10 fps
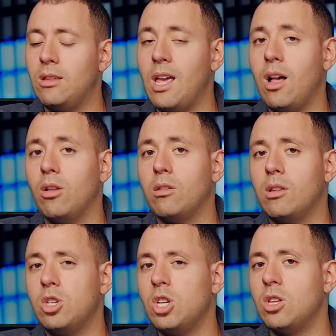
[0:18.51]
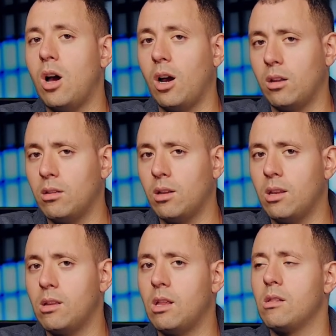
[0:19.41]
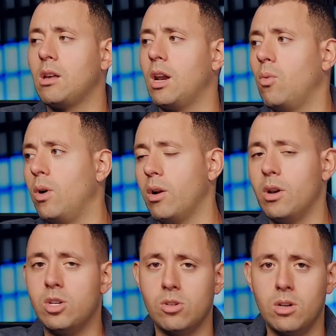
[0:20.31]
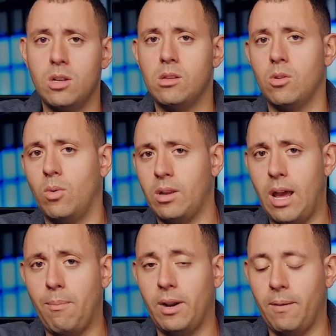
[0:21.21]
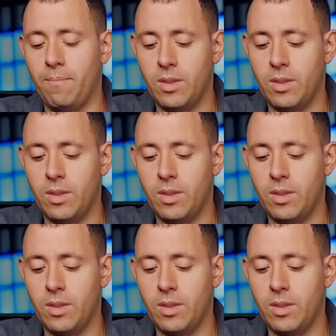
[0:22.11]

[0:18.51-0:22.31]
talks and says kind of what her issue is or what's happening.